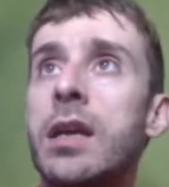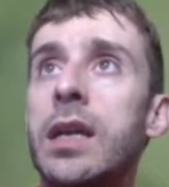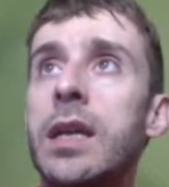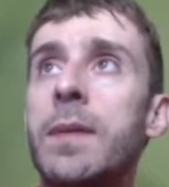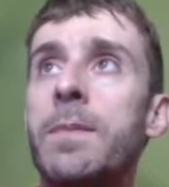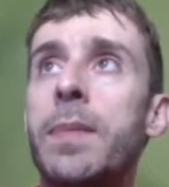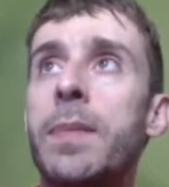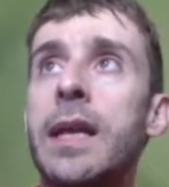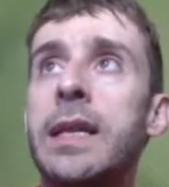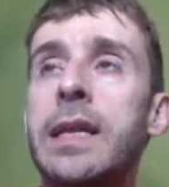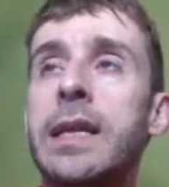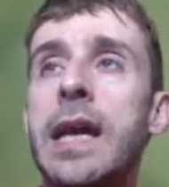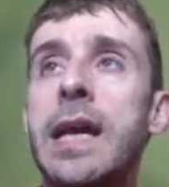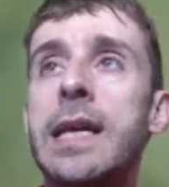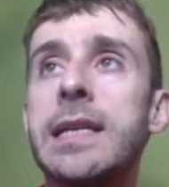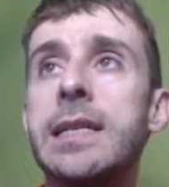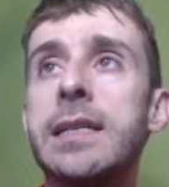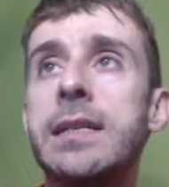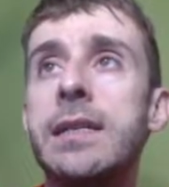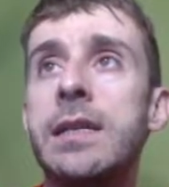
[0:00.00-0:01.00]
He played
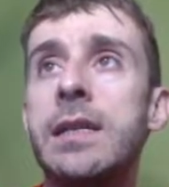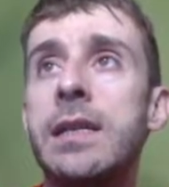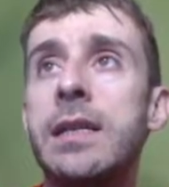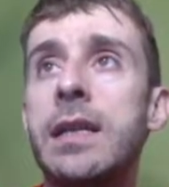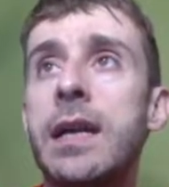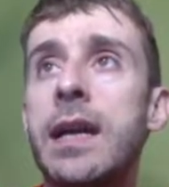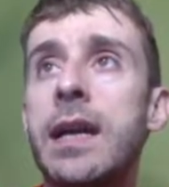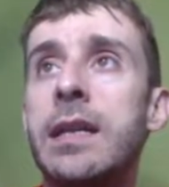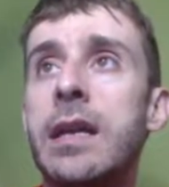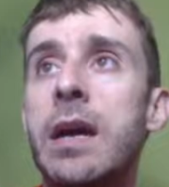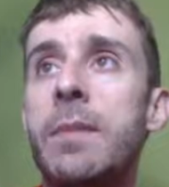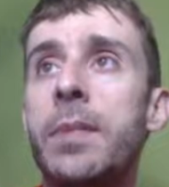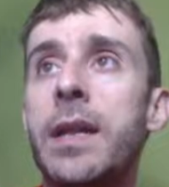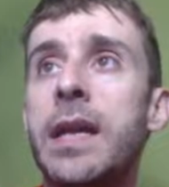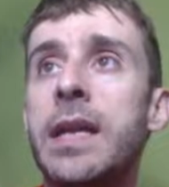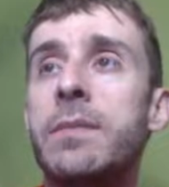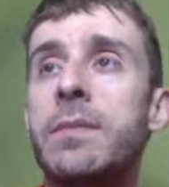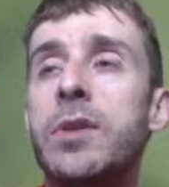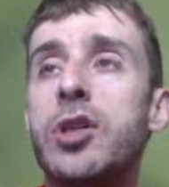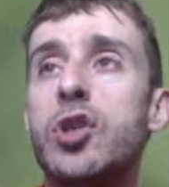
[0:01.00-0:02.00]
castle, and I
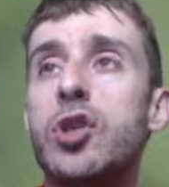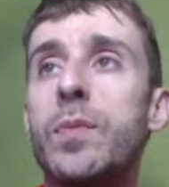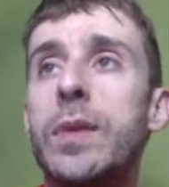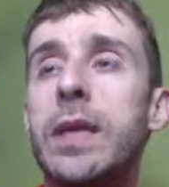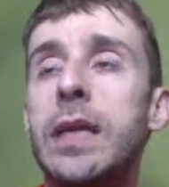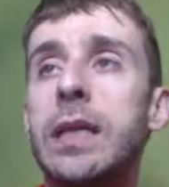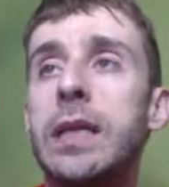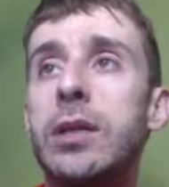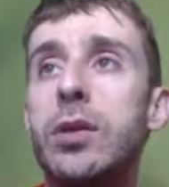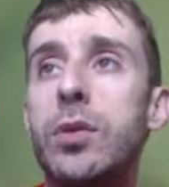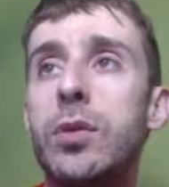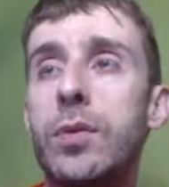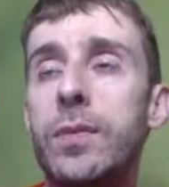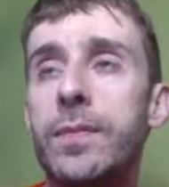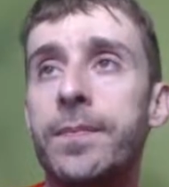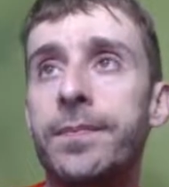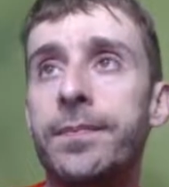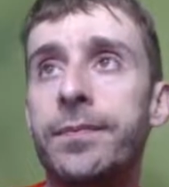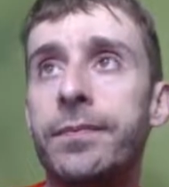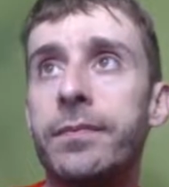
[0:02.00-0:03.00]
played bishop e2,
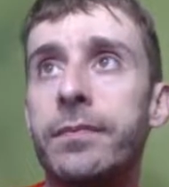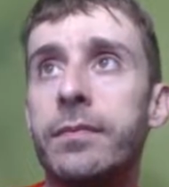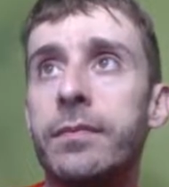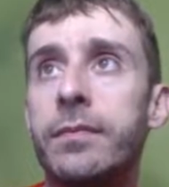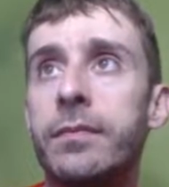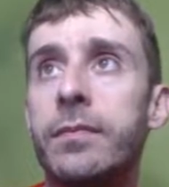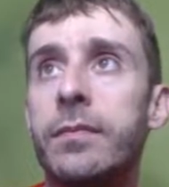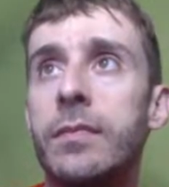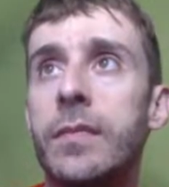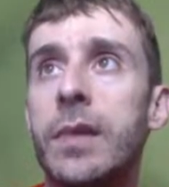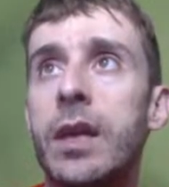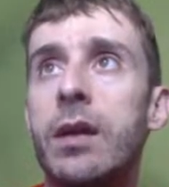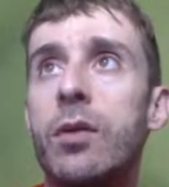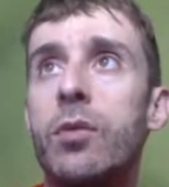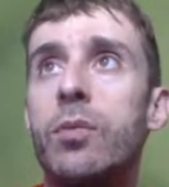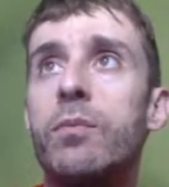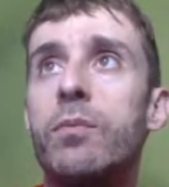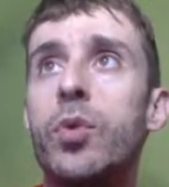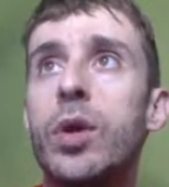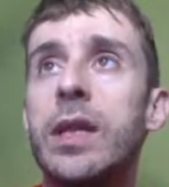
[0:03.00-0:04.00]

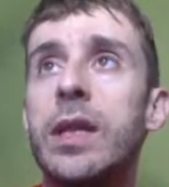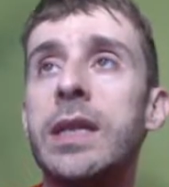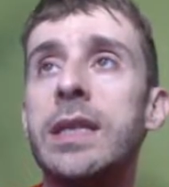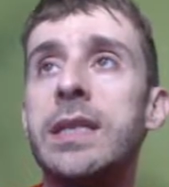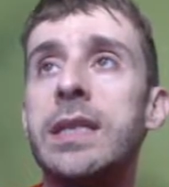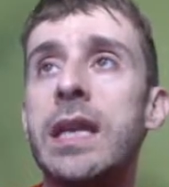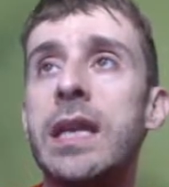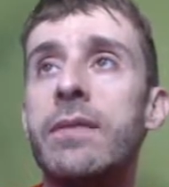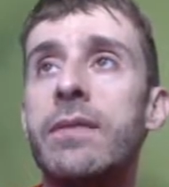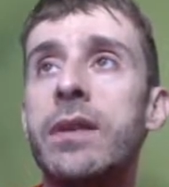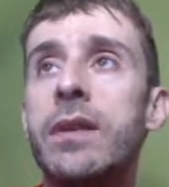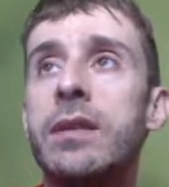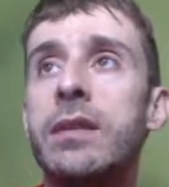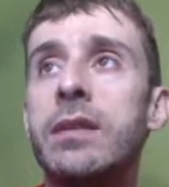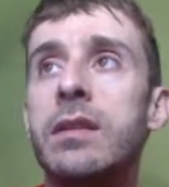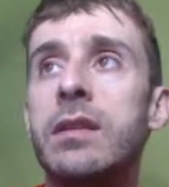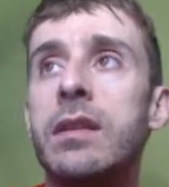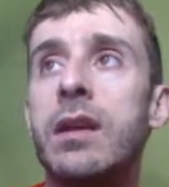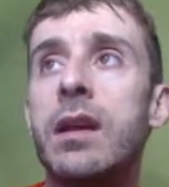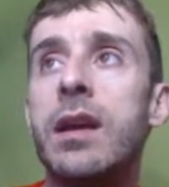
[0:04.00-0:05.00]
queen
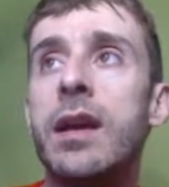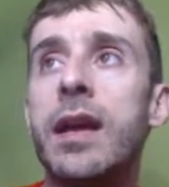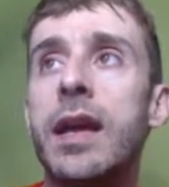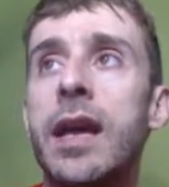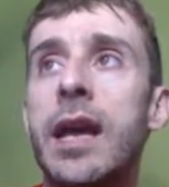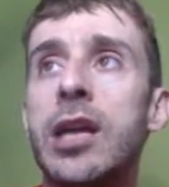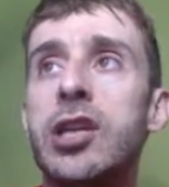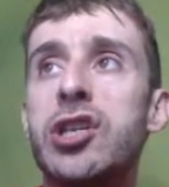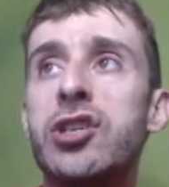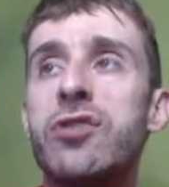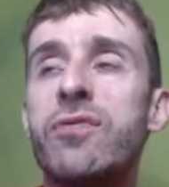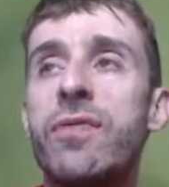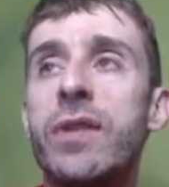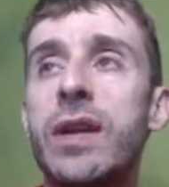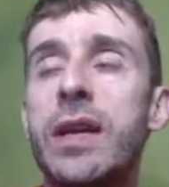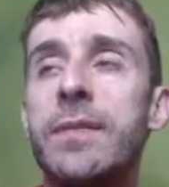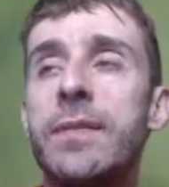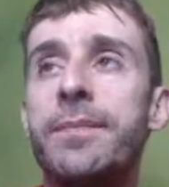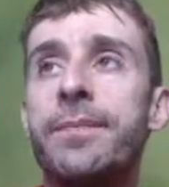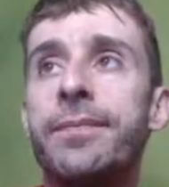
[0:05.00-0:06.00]
d7,
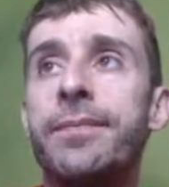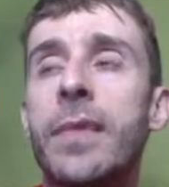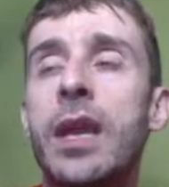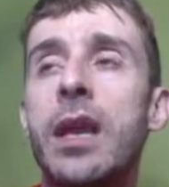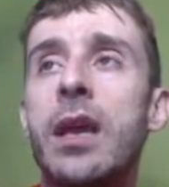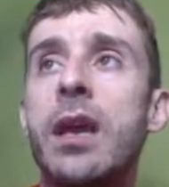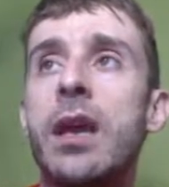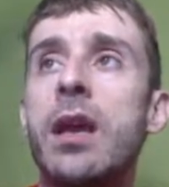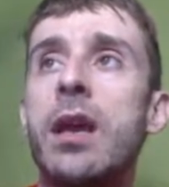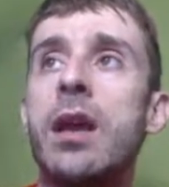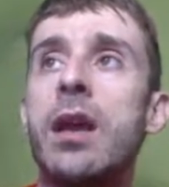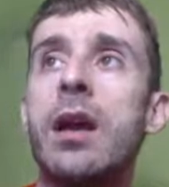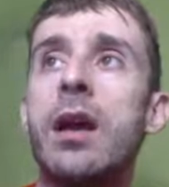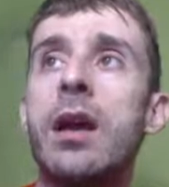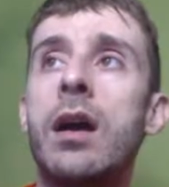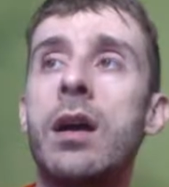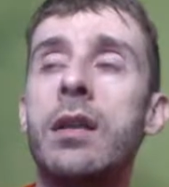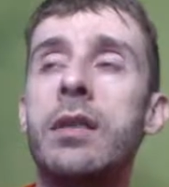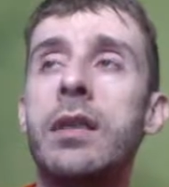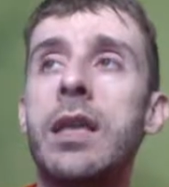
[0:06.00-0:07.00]
h3.
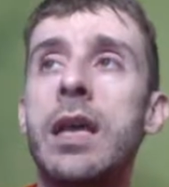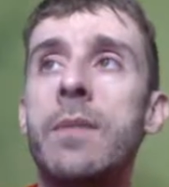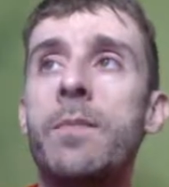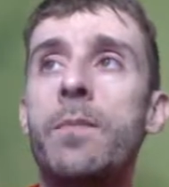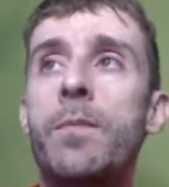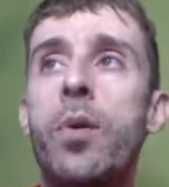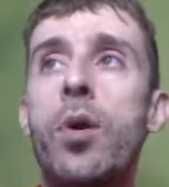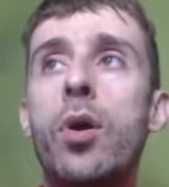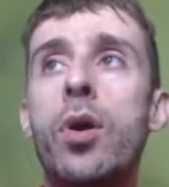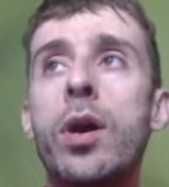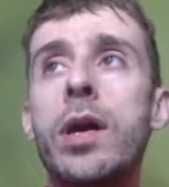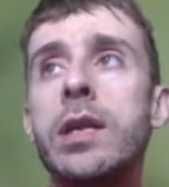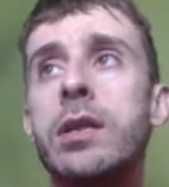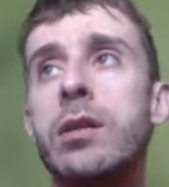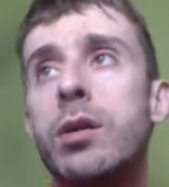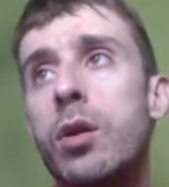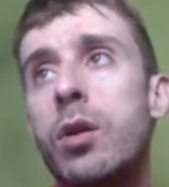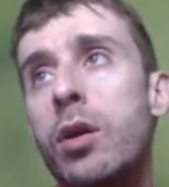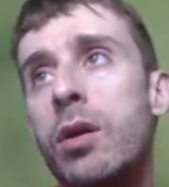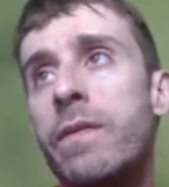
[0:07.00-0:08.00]
The
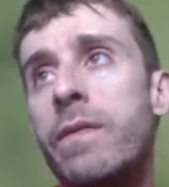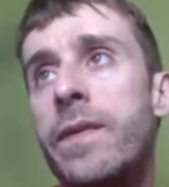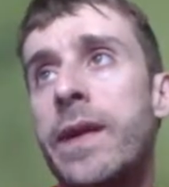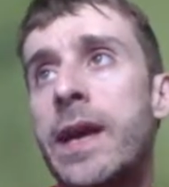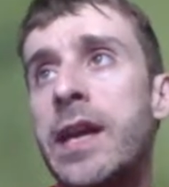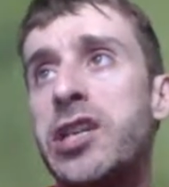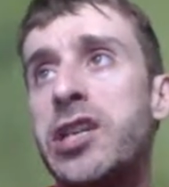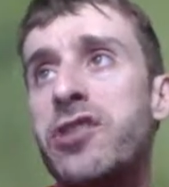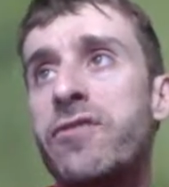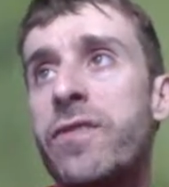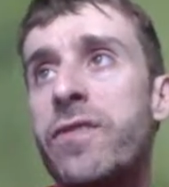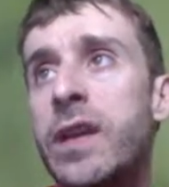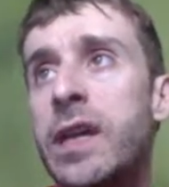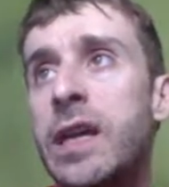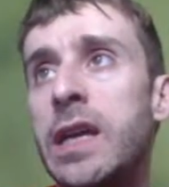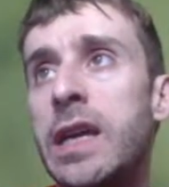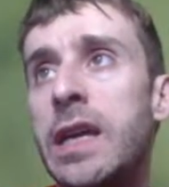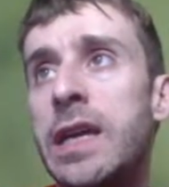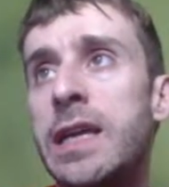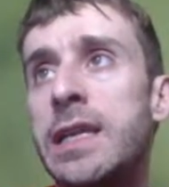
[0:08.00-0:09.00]
point of
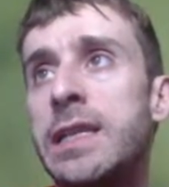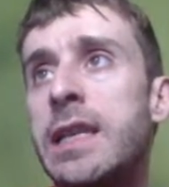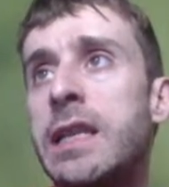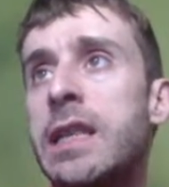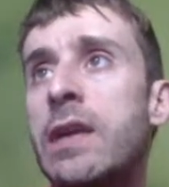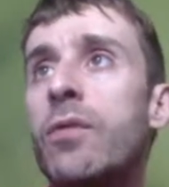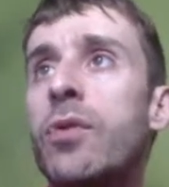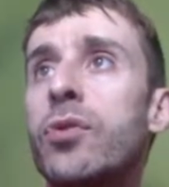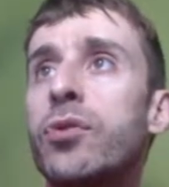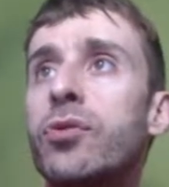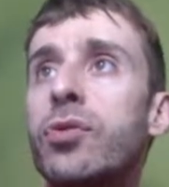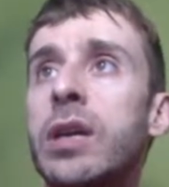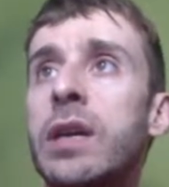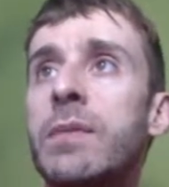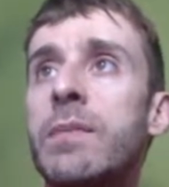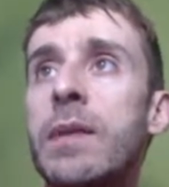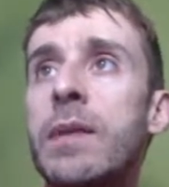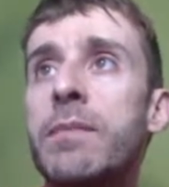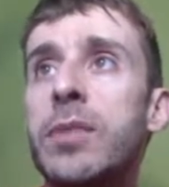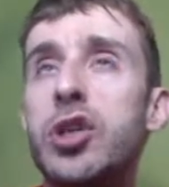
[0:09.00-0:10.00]
h3 is that I want to
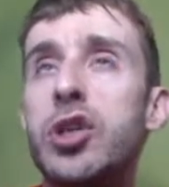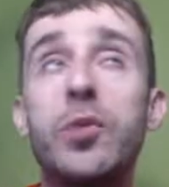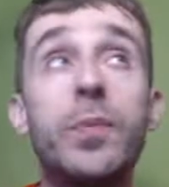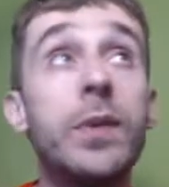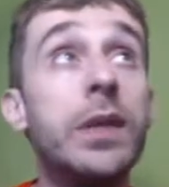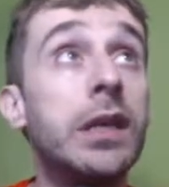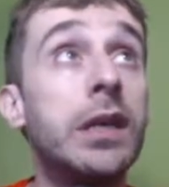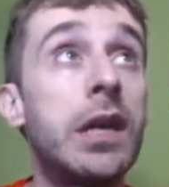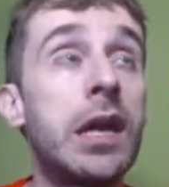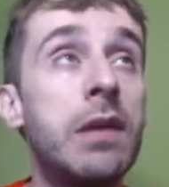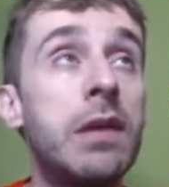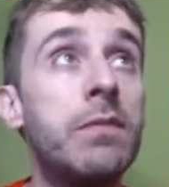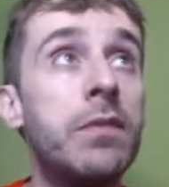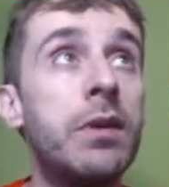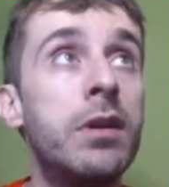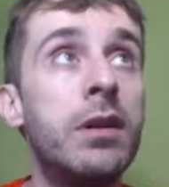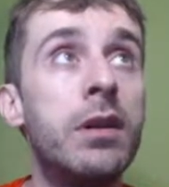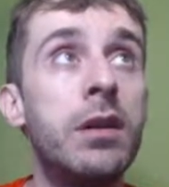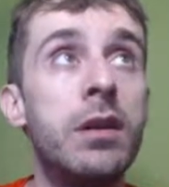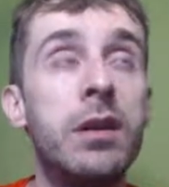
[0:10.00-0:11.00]
keep my bishop in the game.